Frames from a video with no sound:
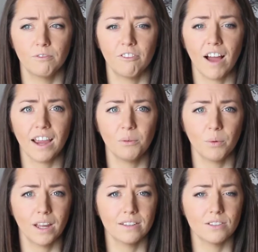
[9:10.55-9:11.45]
Find
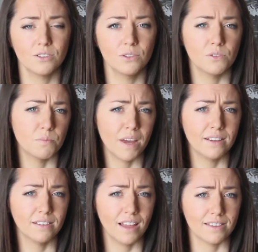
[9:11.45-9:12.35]
ways to
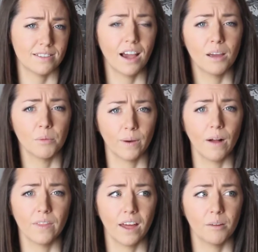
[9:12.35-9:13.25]
spend less time
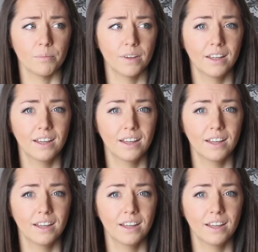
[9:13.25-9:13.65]
around them.